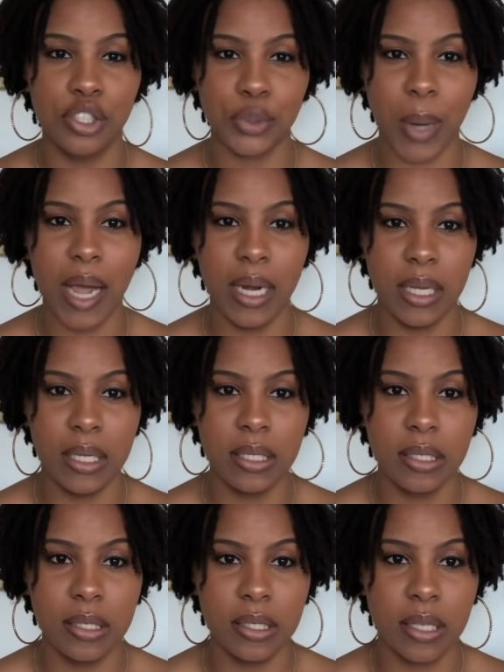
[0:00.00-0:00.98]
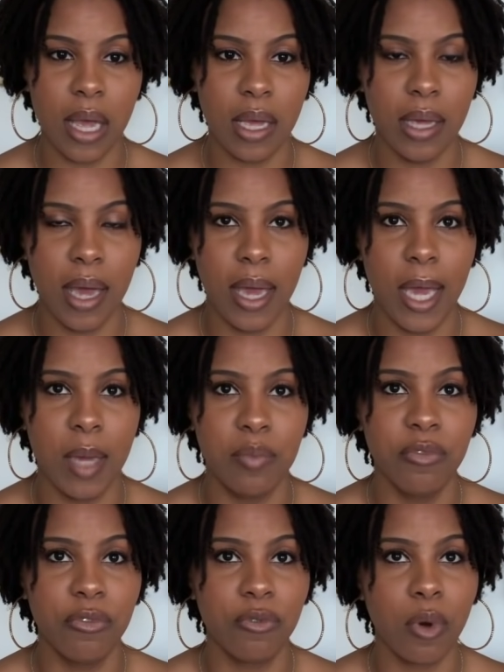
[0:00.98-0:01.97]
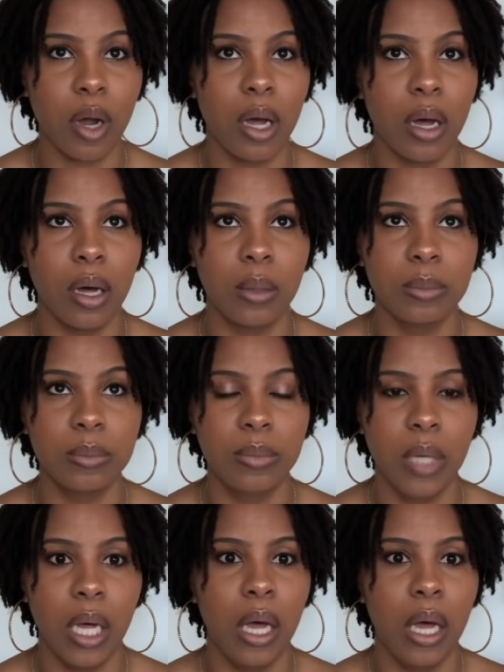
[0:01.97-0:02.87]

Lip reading: dryness came from